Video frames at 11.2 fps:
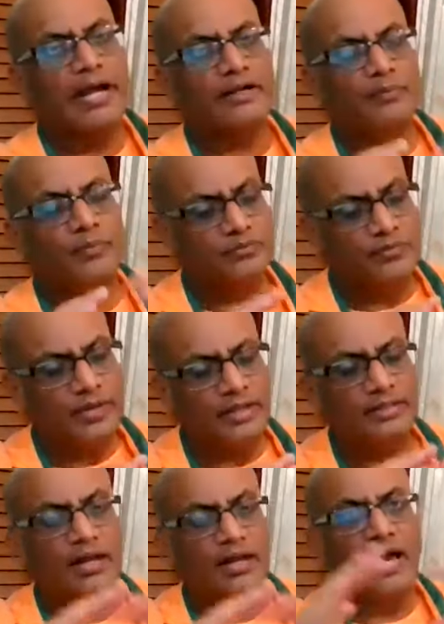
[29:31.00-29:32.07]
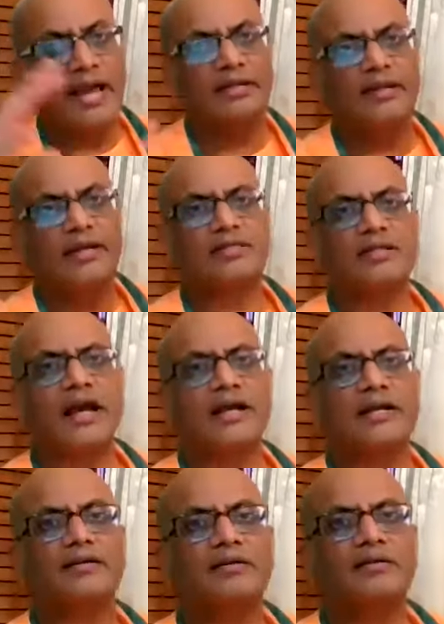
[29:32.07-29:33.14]
atmosphere and the light gets
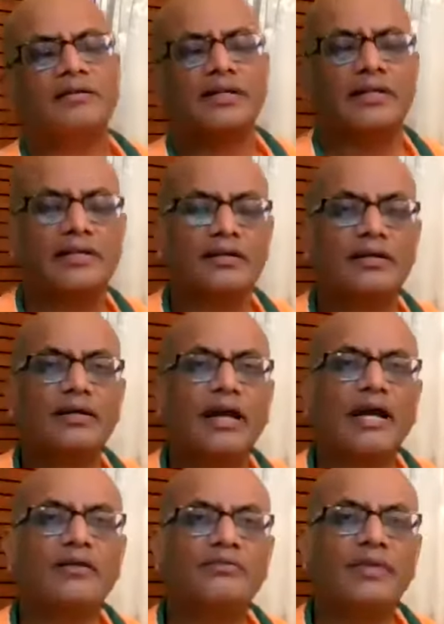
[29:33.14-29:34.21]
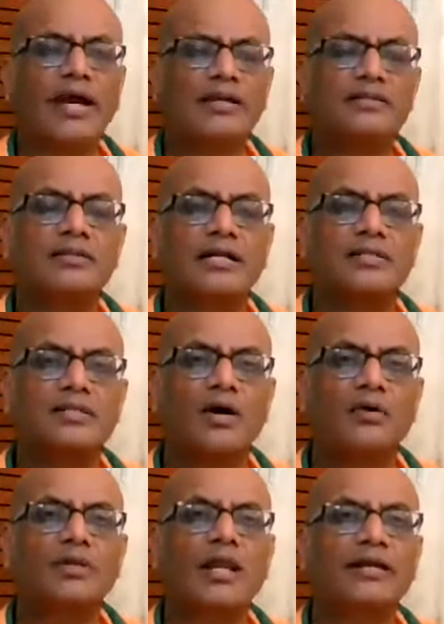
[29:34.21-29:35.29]
scattered there. And that's
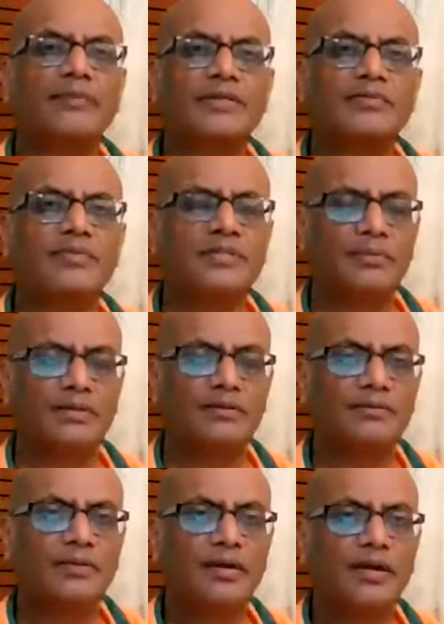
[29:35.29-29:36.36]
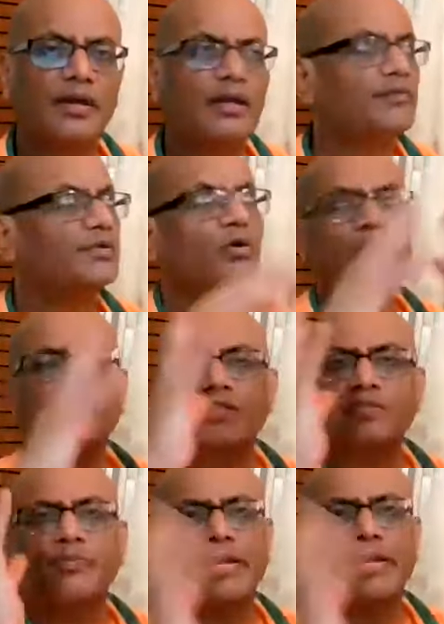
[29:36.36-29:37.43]
how the light is visible. If you go to the
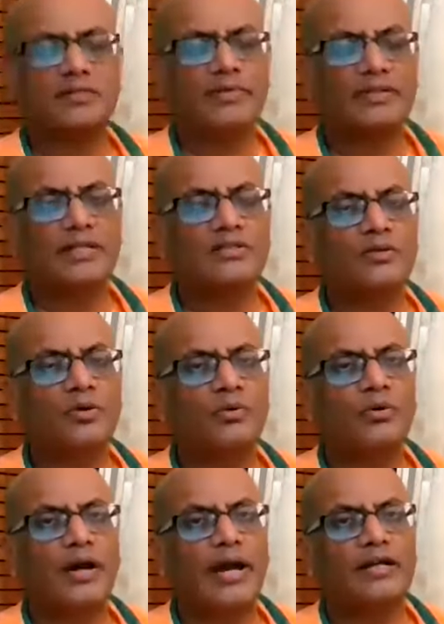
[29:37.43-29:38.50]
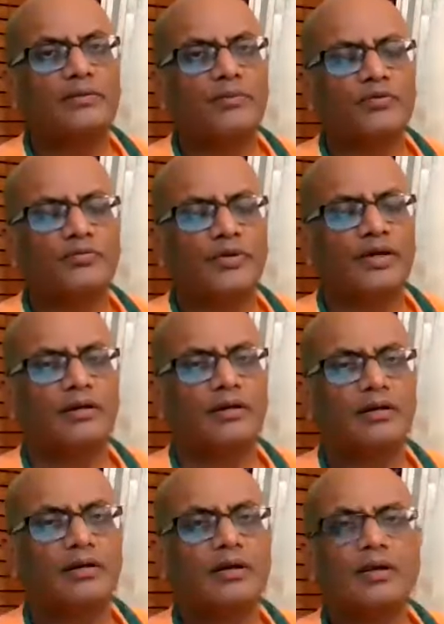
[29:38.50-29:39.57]
space where there is no atmosphere,
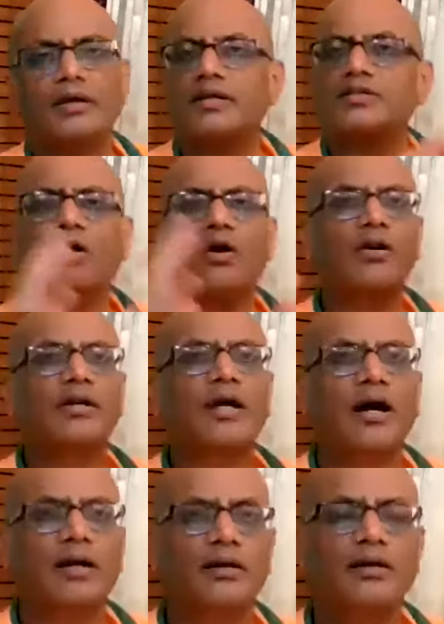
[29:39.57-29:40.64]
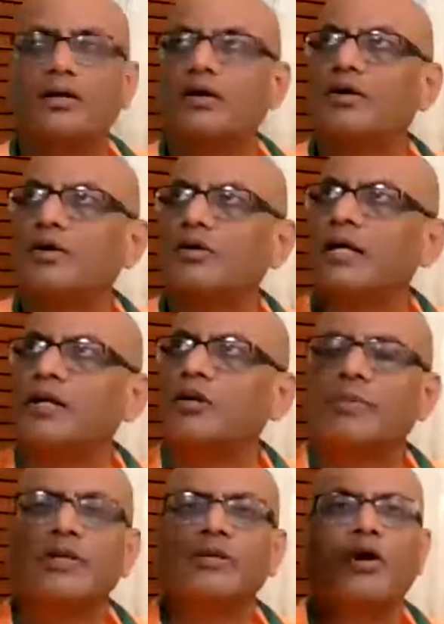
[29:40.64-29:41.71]
it's all dark. The
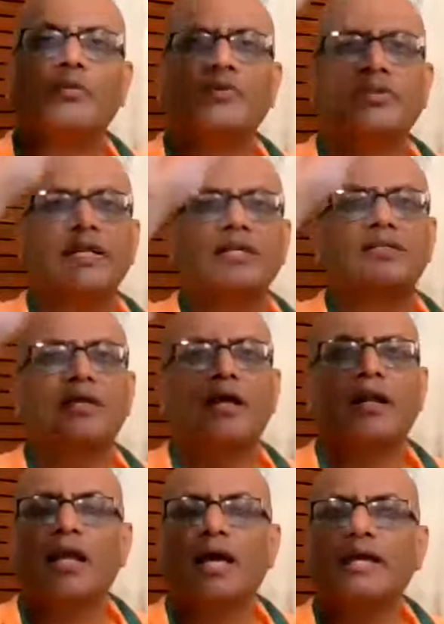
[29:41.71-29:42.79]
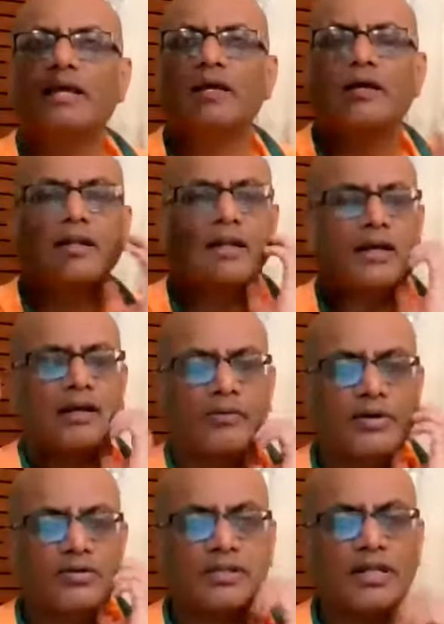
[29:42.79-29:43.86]
illumined objects, like
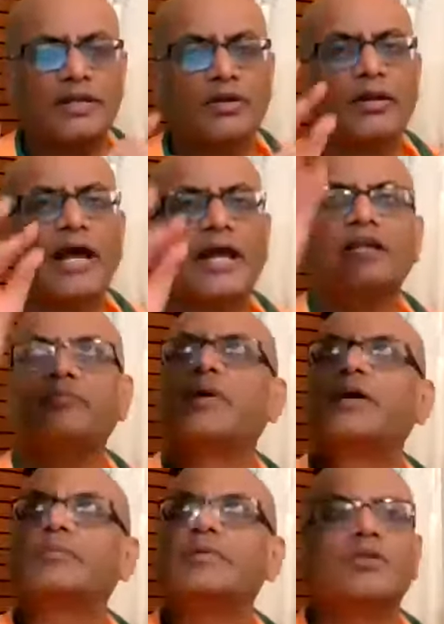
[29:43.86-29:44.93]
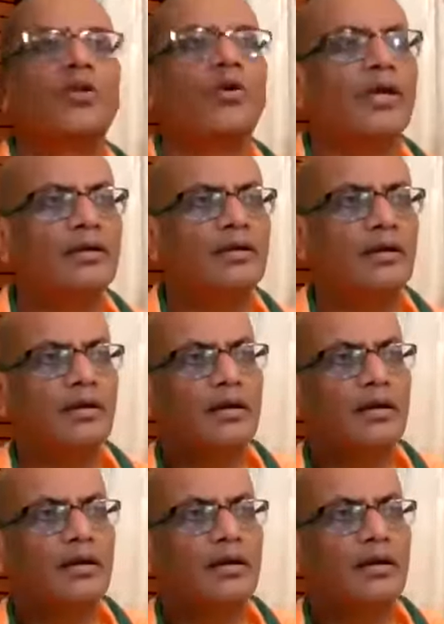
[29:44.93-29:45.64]
like your night bulb is glowing